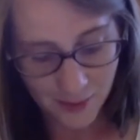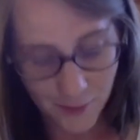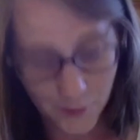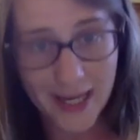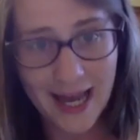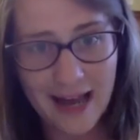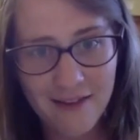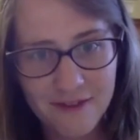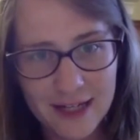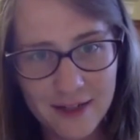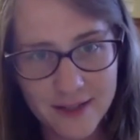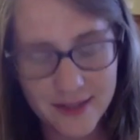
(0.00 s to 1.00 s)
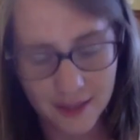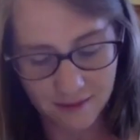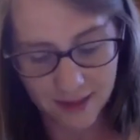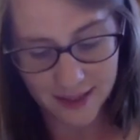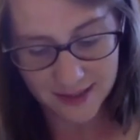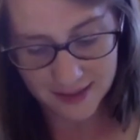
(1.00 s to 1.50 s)
We have knickers, all
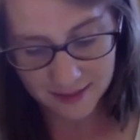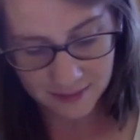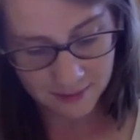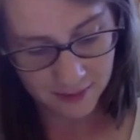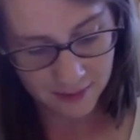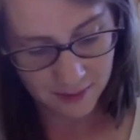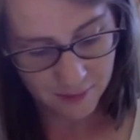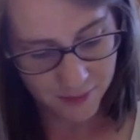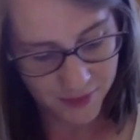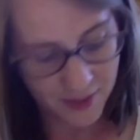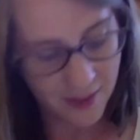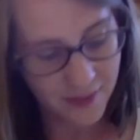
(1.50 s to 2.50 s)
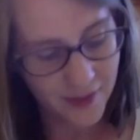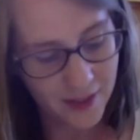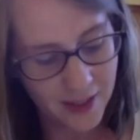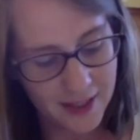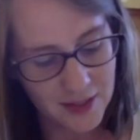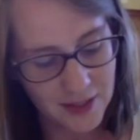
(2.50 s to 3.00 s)
right, but not the
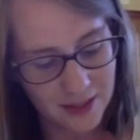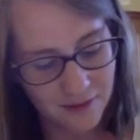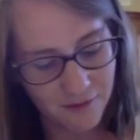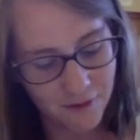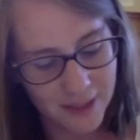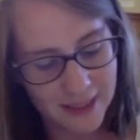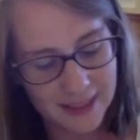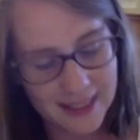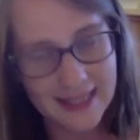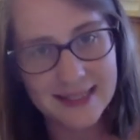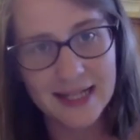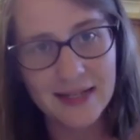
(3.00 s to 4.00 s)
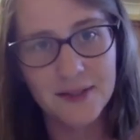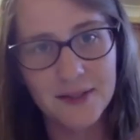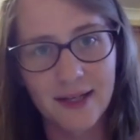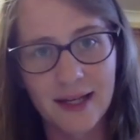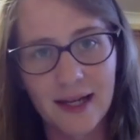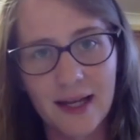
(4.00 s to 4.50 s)
kind you can freely lend out
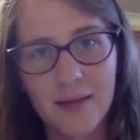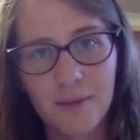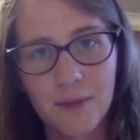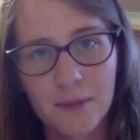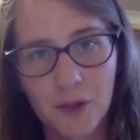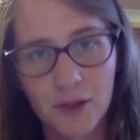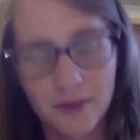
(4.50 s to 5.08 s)
like a library book.